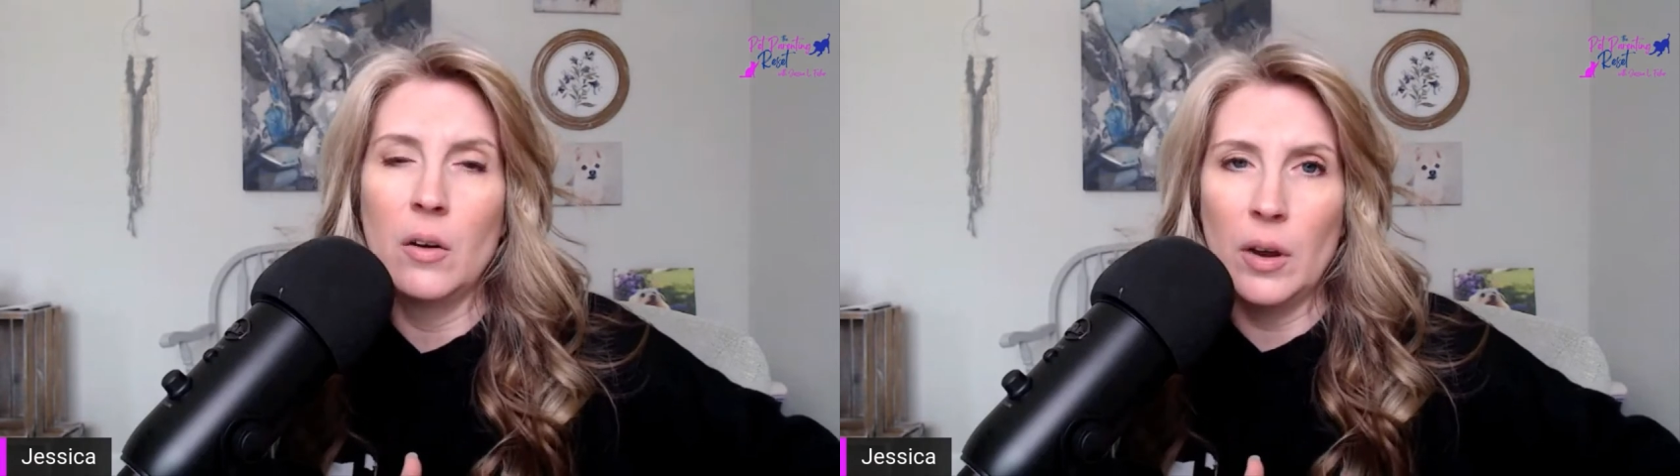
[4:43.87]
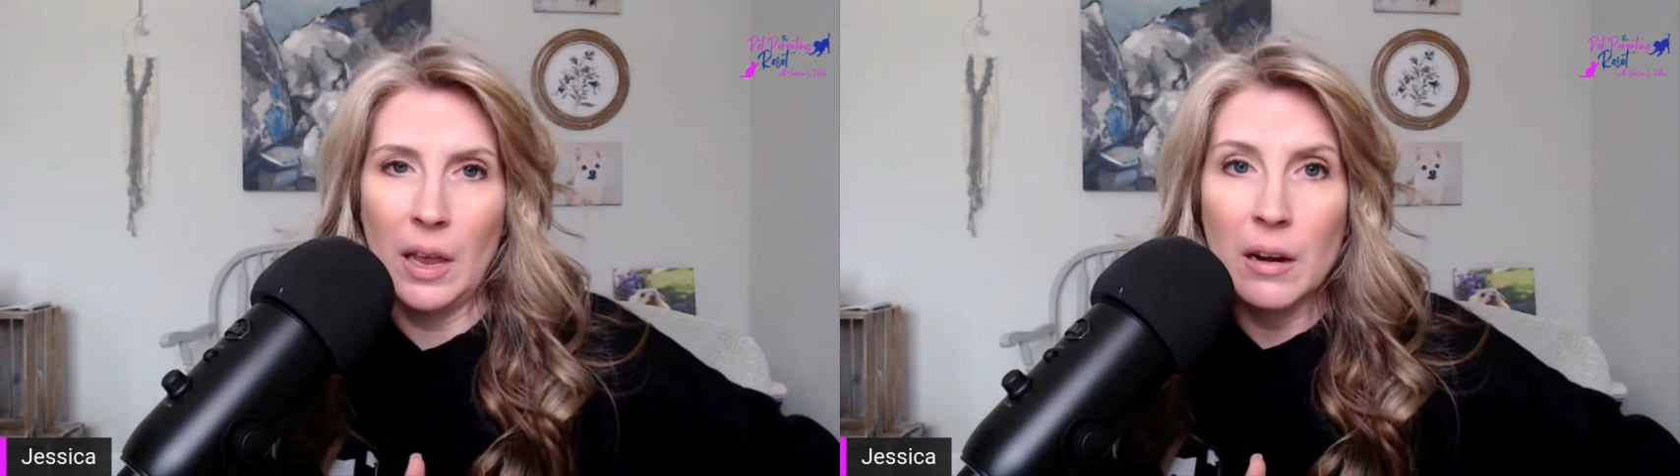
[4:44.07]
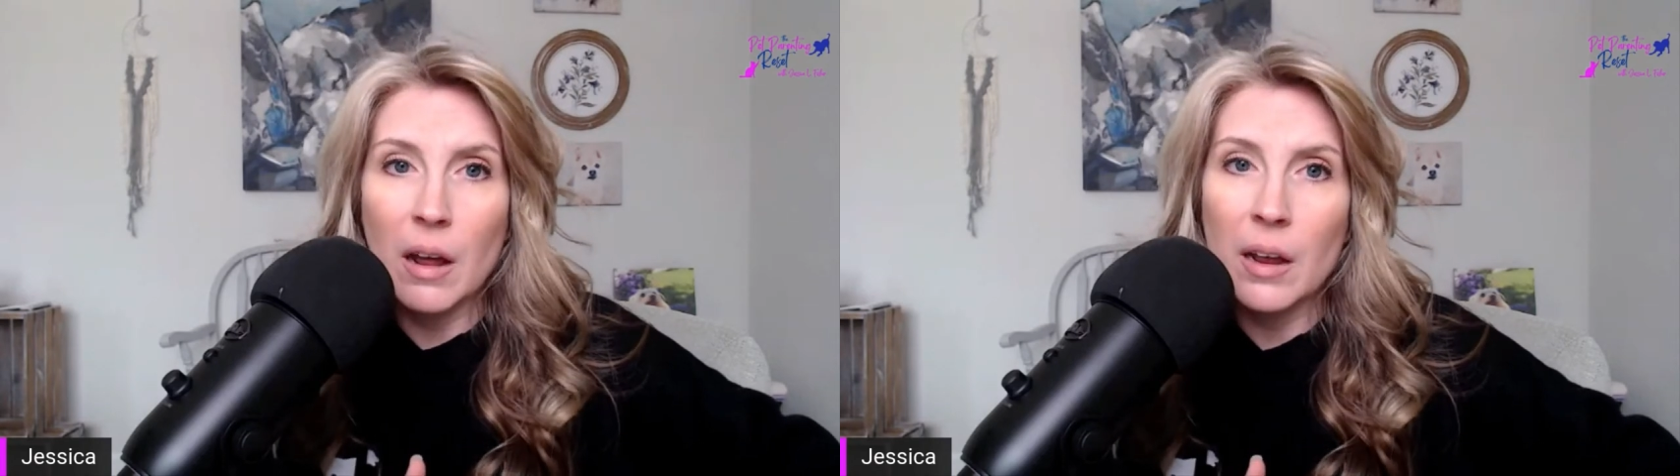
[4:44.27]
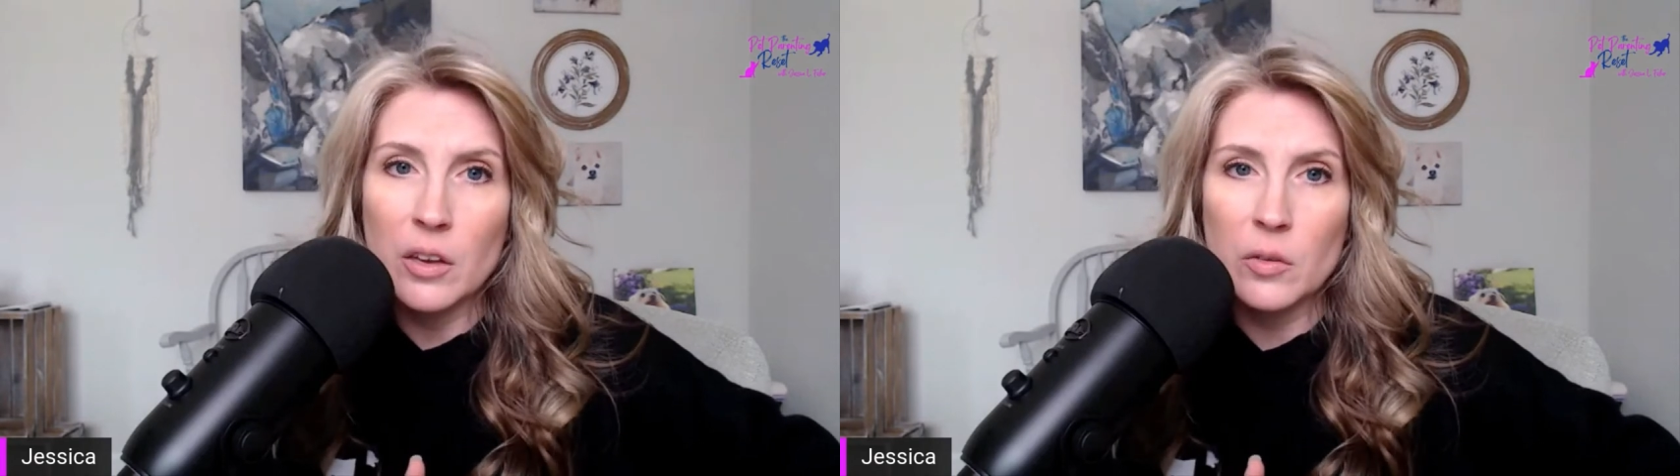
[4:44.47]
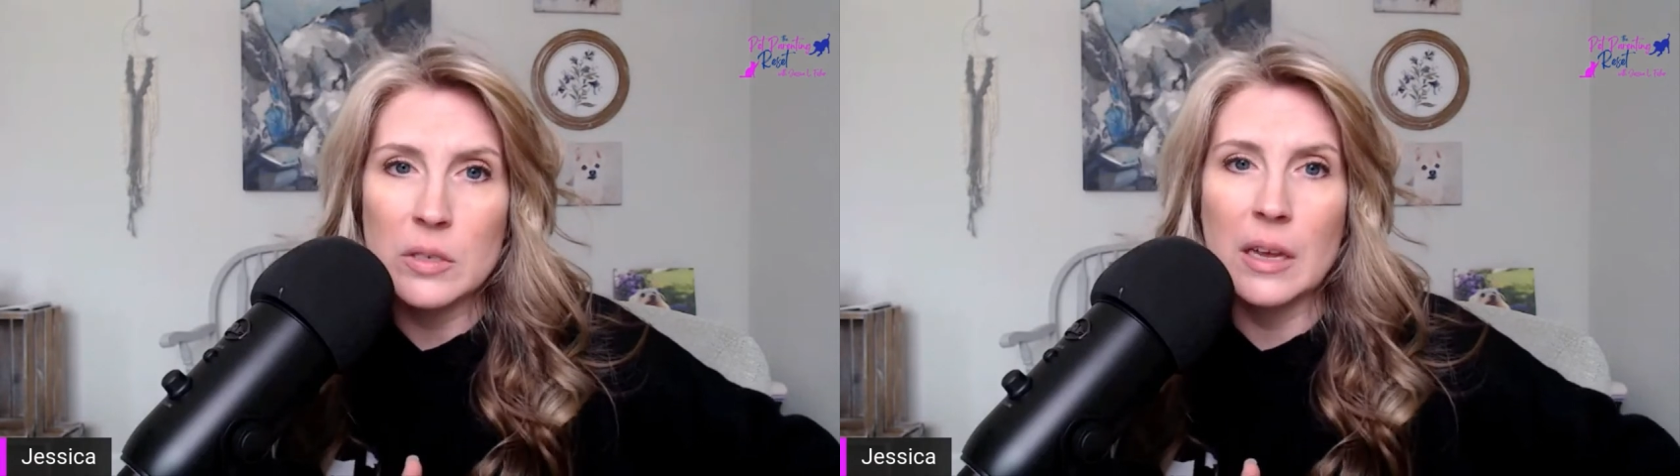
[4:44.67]
cannot
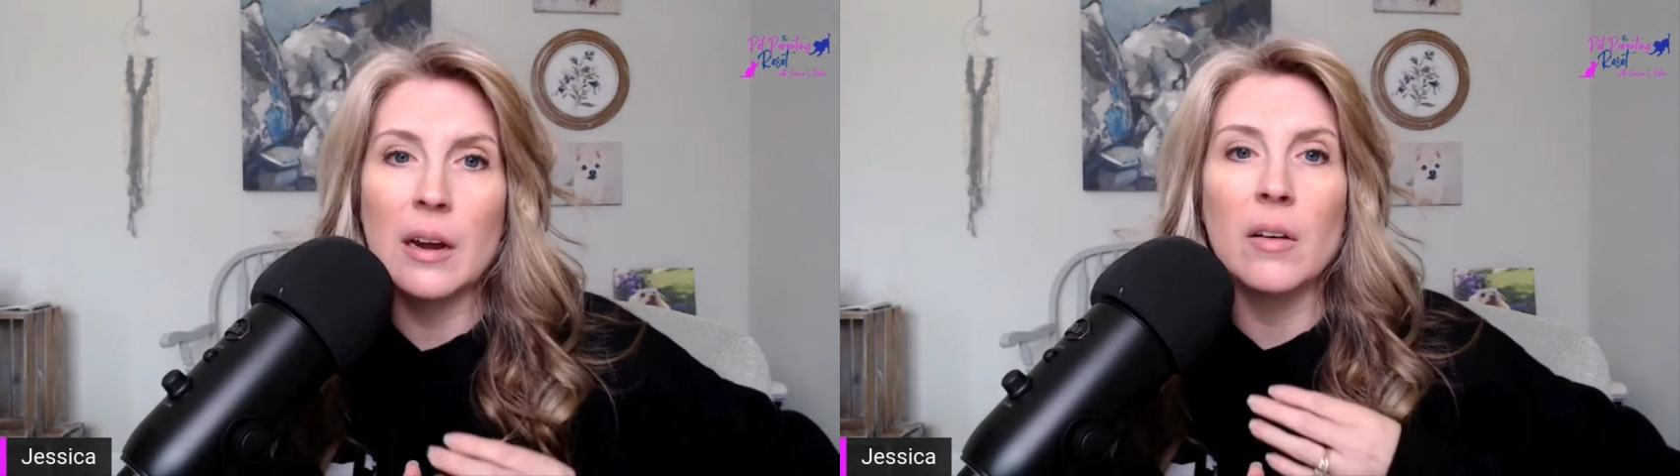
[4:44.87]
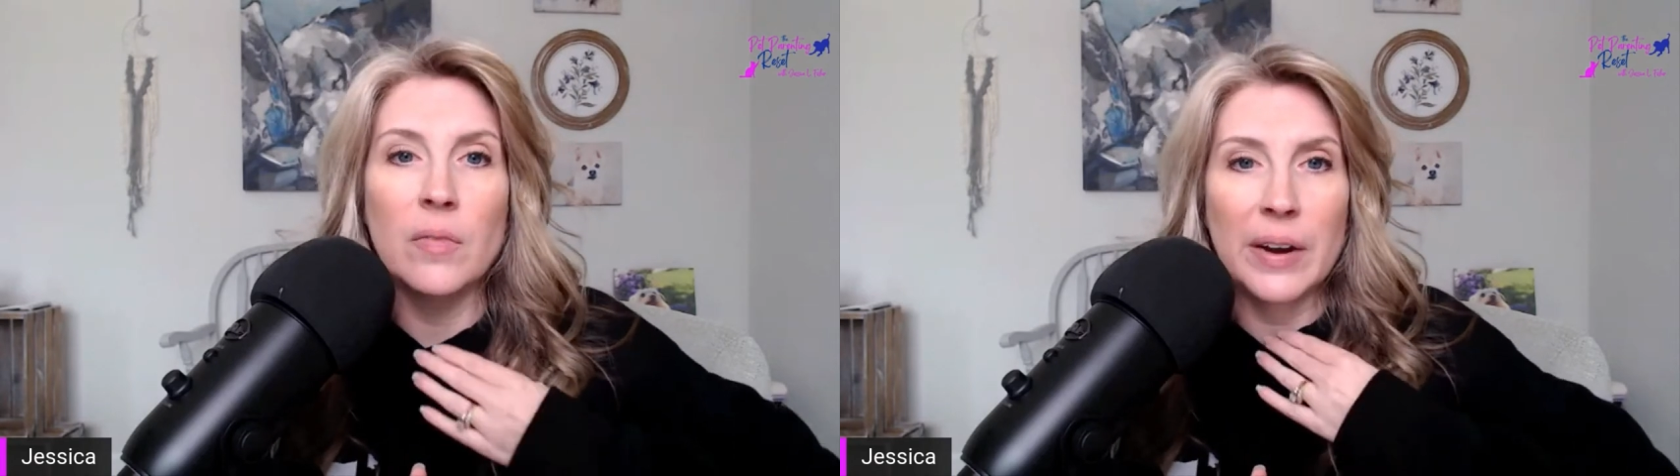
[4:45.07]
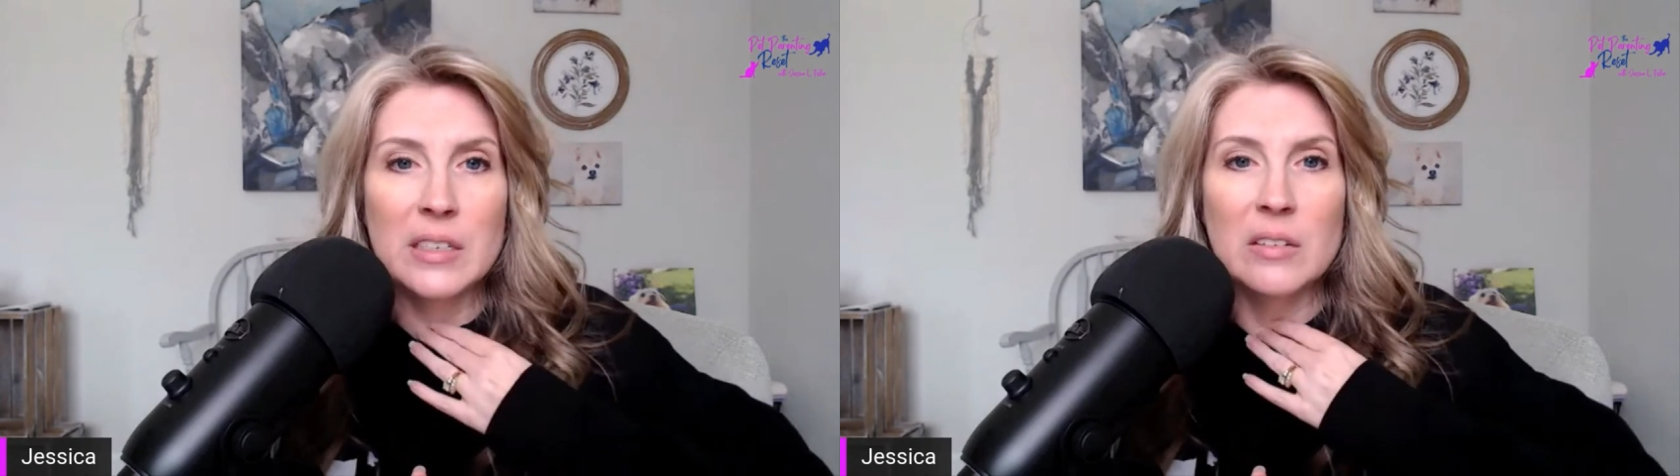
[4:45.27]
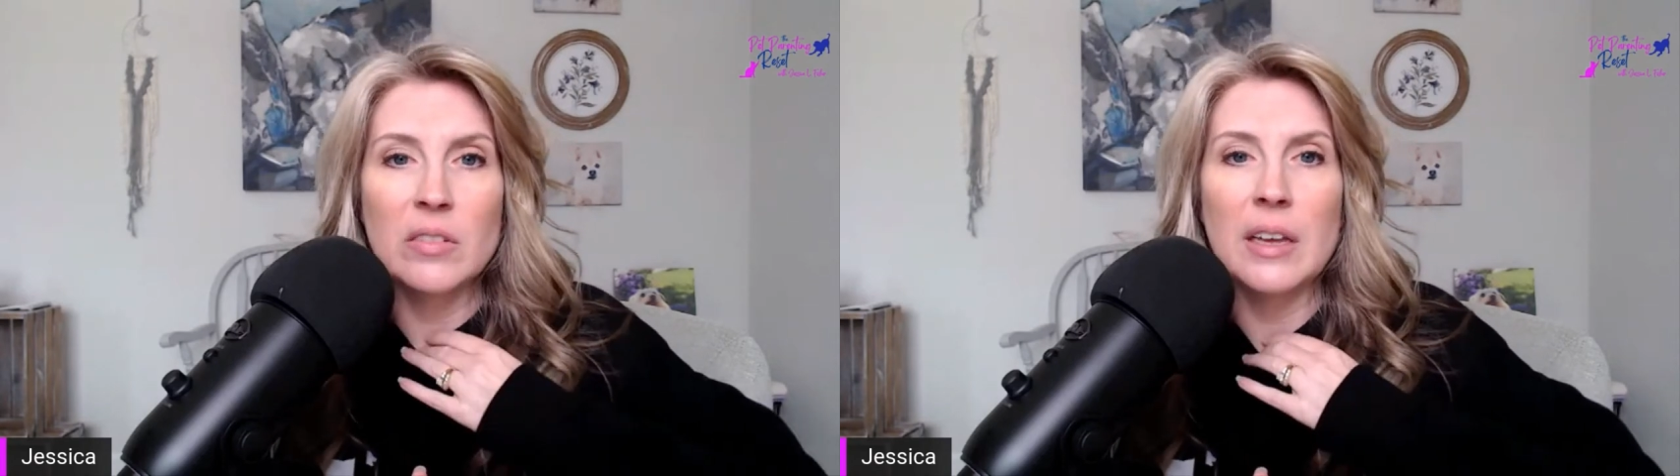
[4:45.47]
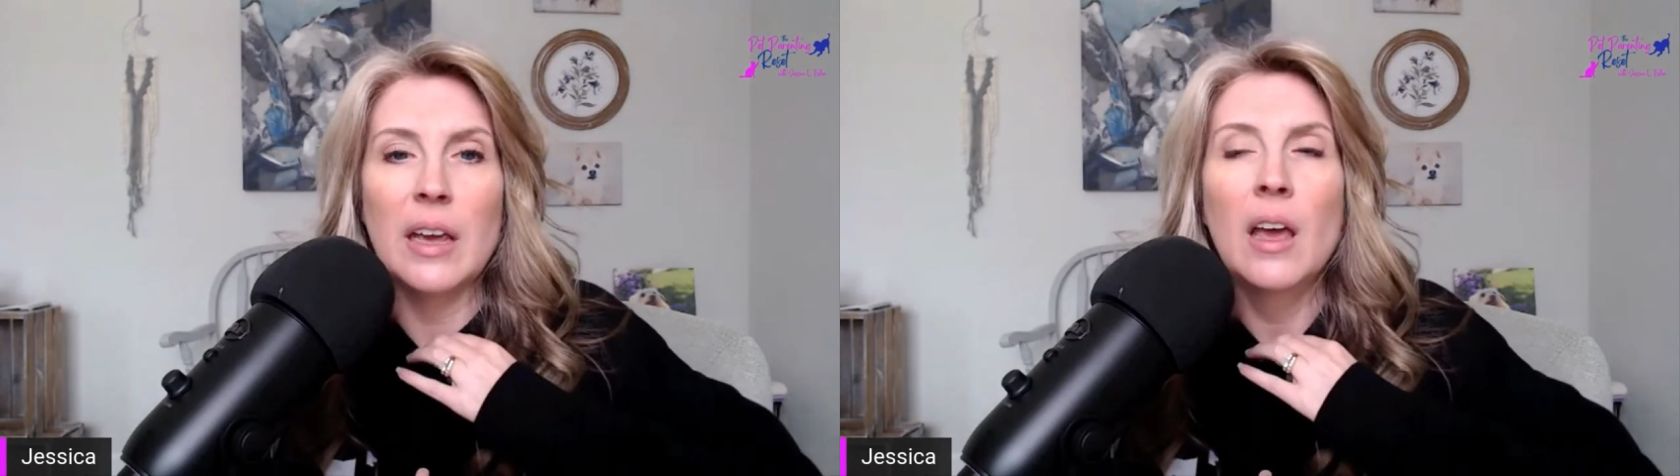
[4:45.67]
use it
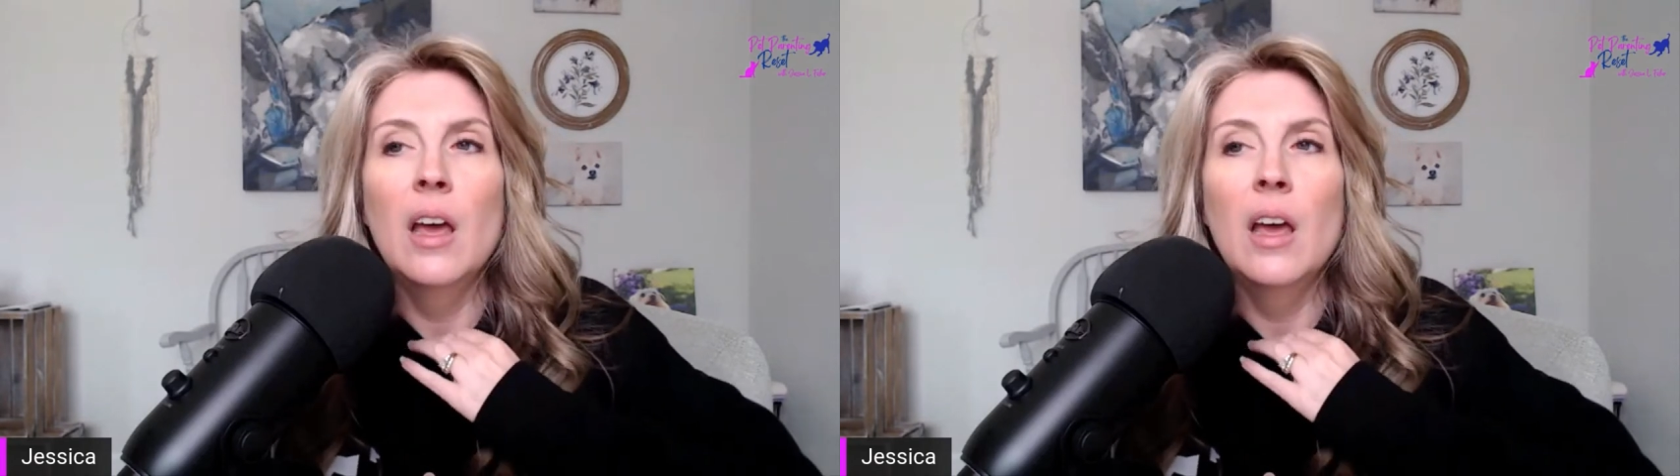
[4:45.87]
effectively